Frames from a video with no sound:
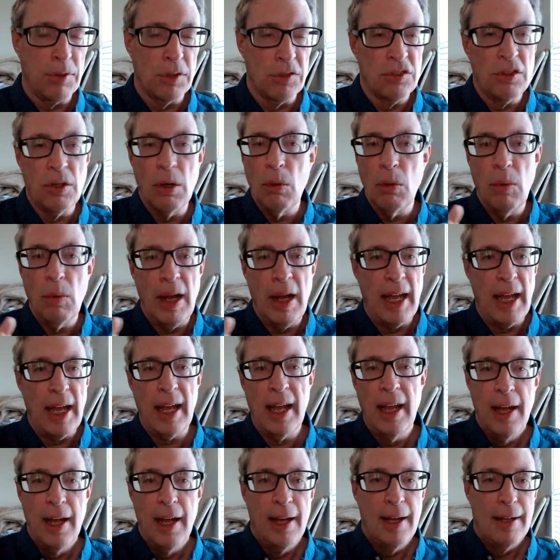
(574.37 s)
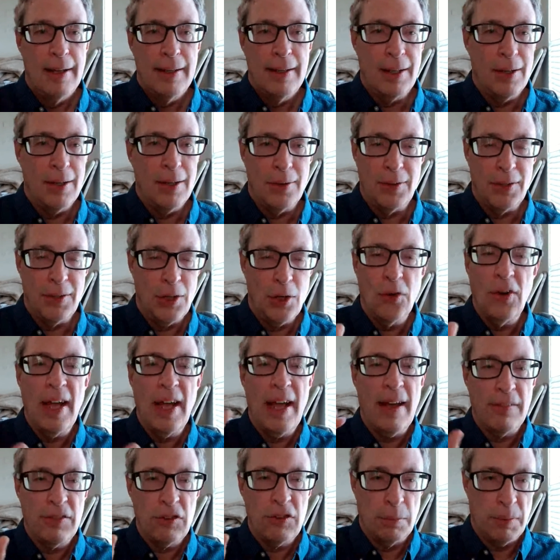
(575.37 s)
There's no way you only
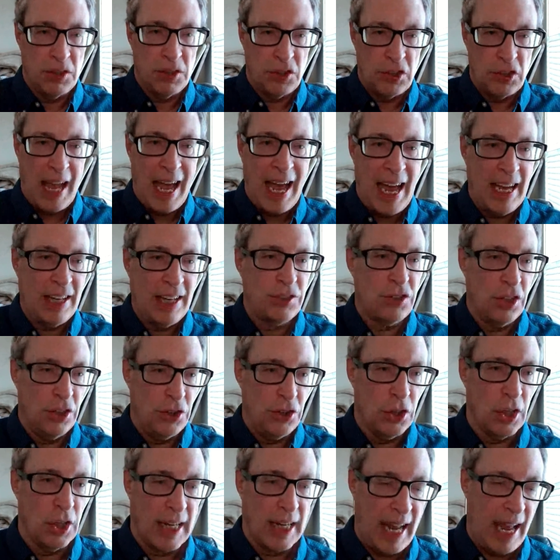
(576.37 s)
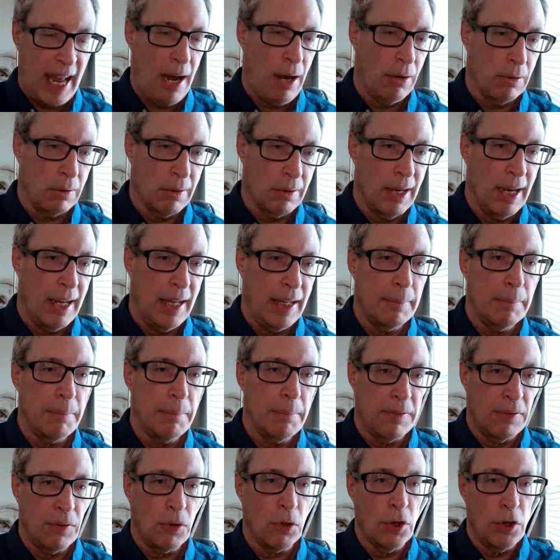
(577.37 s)
have so much cash in your account, right?
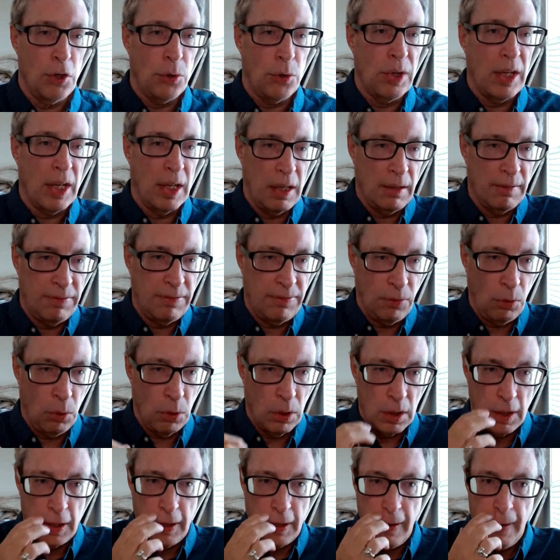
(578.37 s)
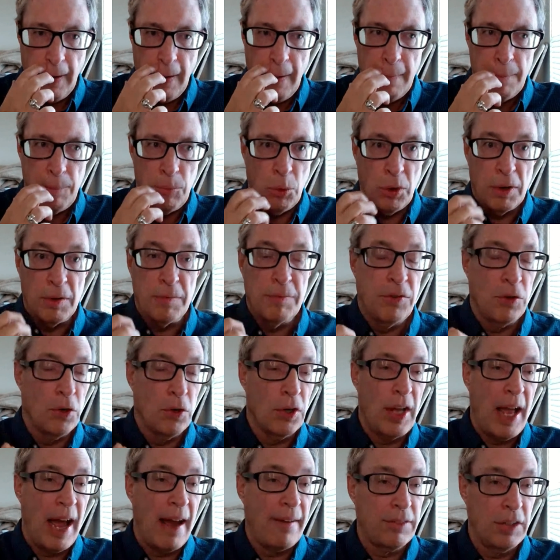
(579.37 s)
Before you can afford
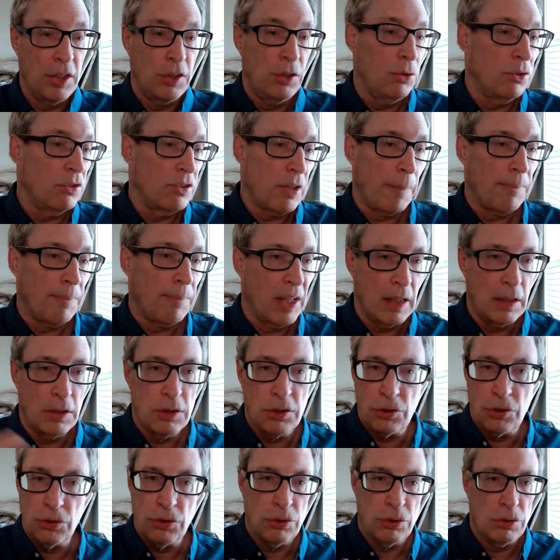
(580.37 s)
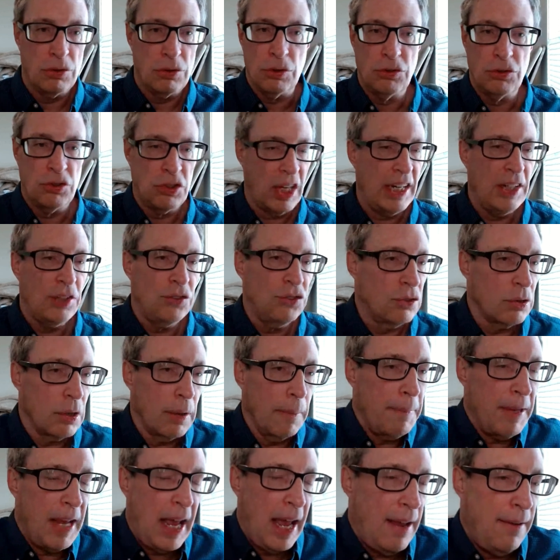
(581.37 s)
before you have to do something to change
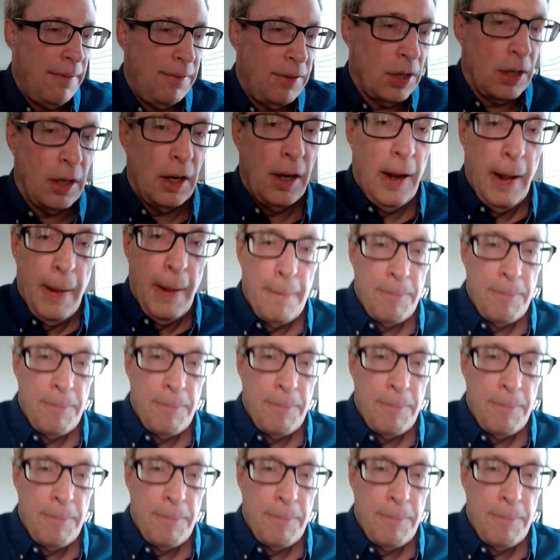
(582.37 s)
your behavior.